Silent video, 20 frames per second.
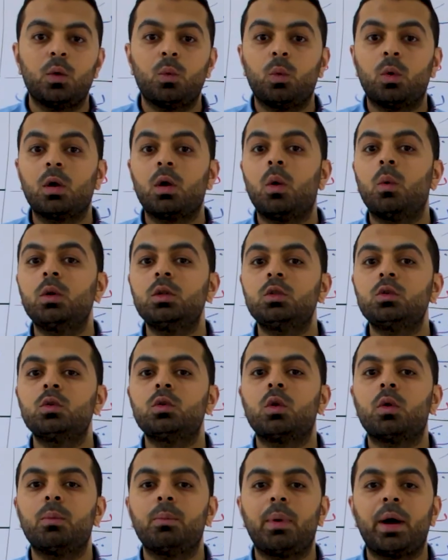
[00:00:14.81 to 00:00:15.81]
we're going to
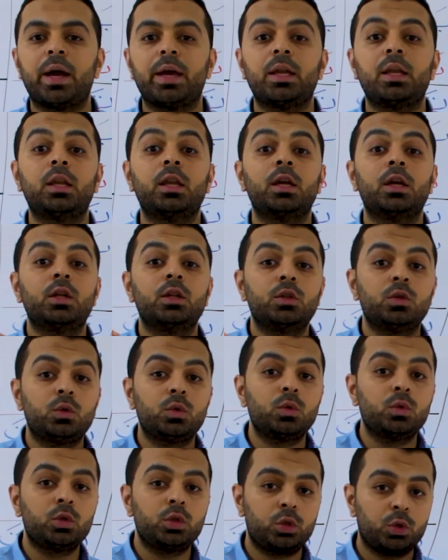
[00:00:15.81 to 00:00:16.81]
combine
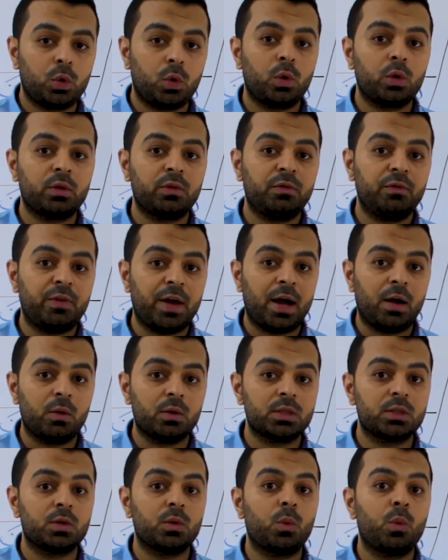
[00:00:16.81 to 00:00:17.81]
2 short
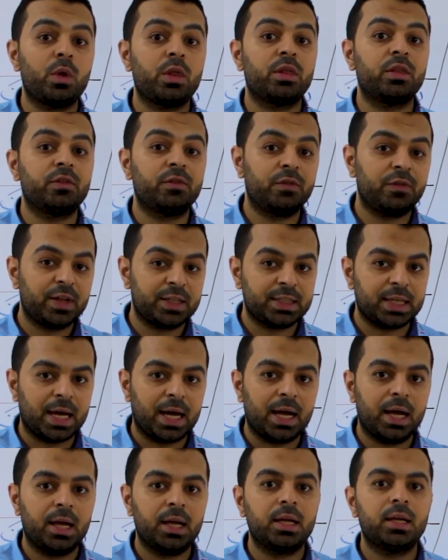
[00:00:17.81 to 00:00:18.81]
vowels with
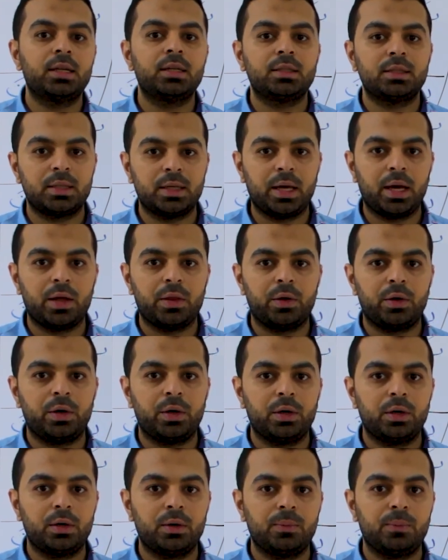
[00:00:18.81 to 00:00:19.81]
Fatha
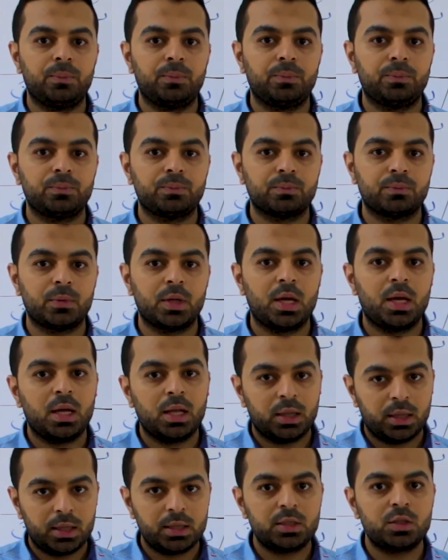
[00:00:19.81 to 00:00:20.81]
together.
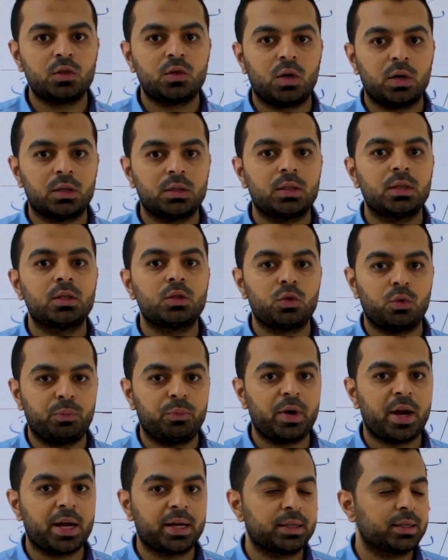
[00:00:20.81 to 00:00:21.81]
Let's start to
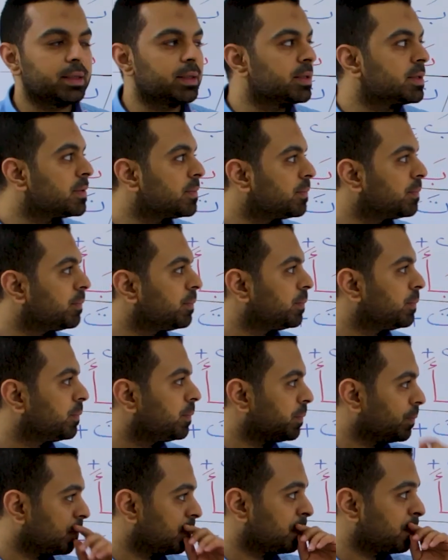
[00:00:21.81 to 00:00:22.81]
practice.
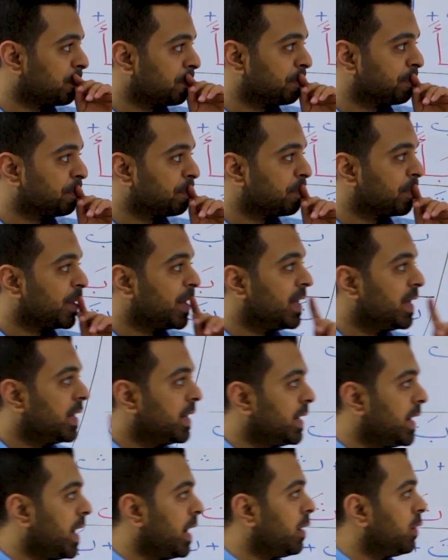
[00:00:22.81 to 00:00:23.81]

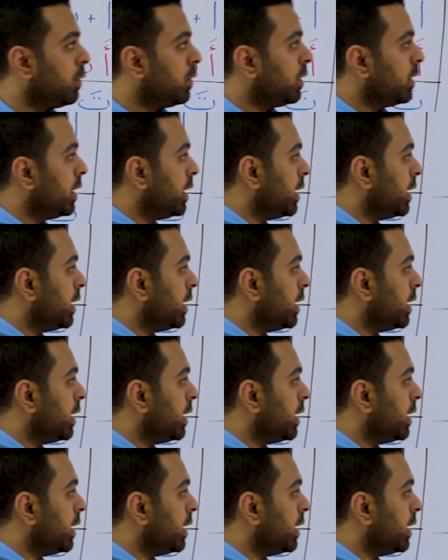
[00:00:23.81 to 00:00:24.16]
Now,